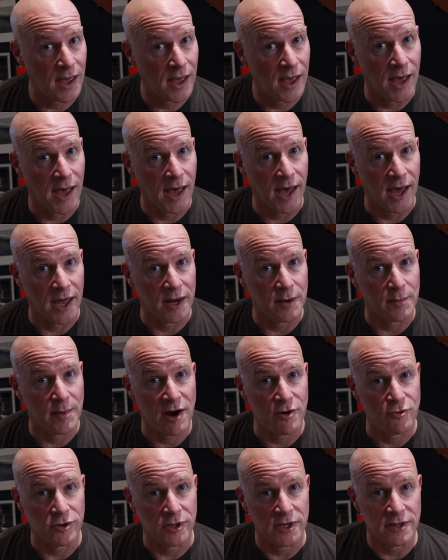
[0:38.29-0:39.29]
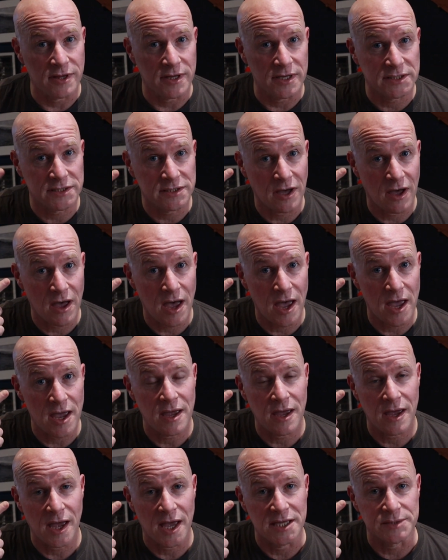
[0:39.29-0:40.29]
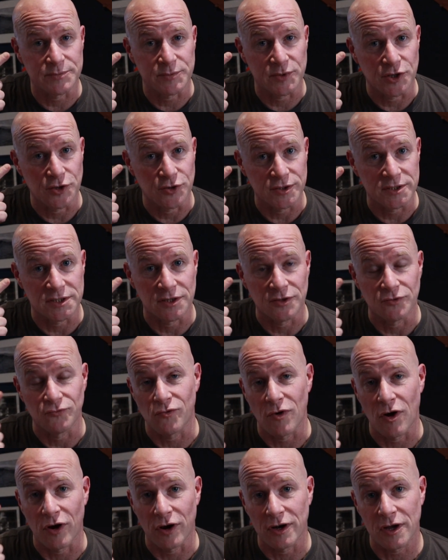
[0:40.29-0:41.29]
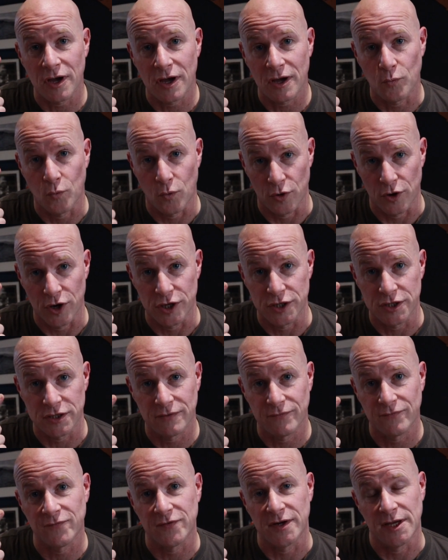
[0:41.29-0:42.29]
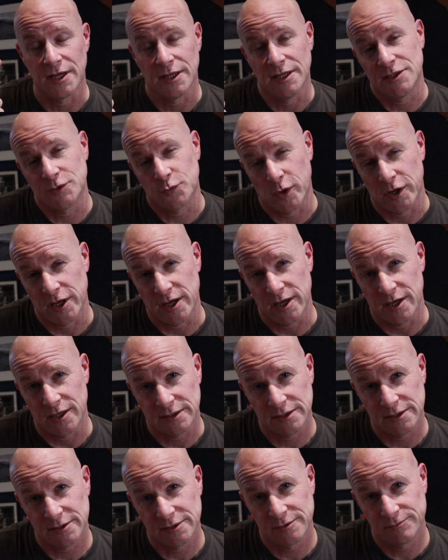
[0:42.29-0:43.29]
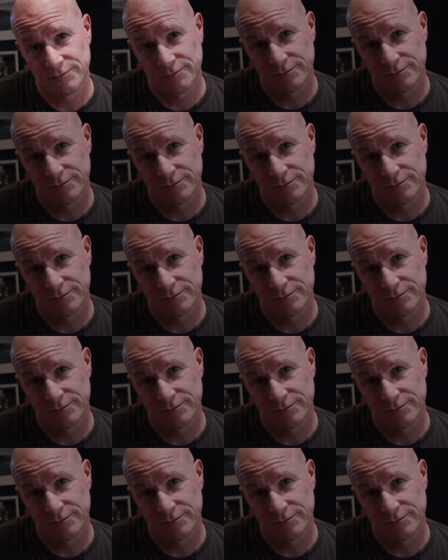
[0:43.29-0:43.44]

And apparently this guy has been using the wrong word for nearly 20 years.